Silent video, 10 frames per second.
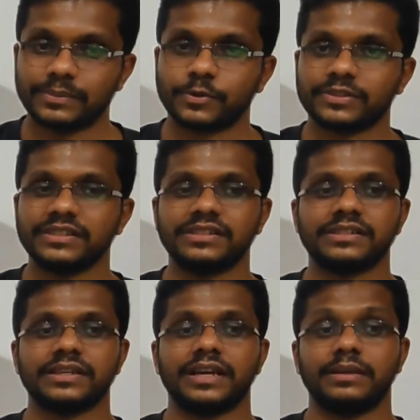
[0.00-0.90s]

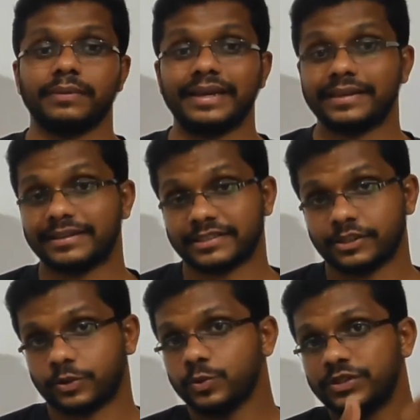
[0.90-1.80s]
process, and the
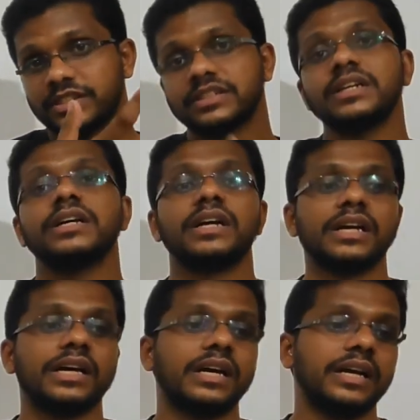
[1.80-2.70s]
migration routes.
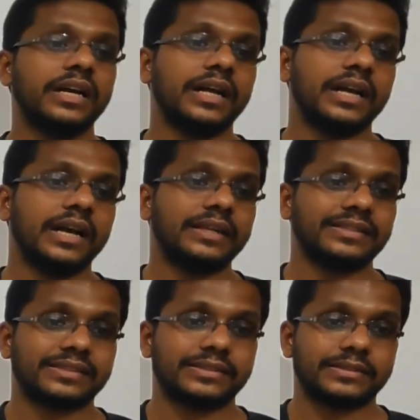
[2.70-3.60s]
It
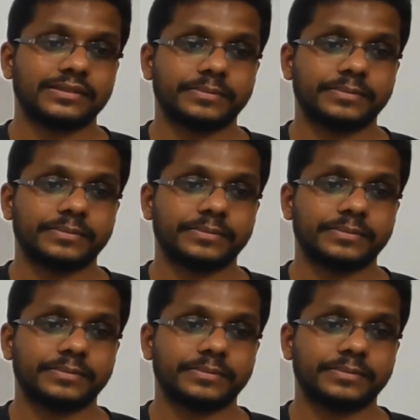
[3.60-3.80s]
is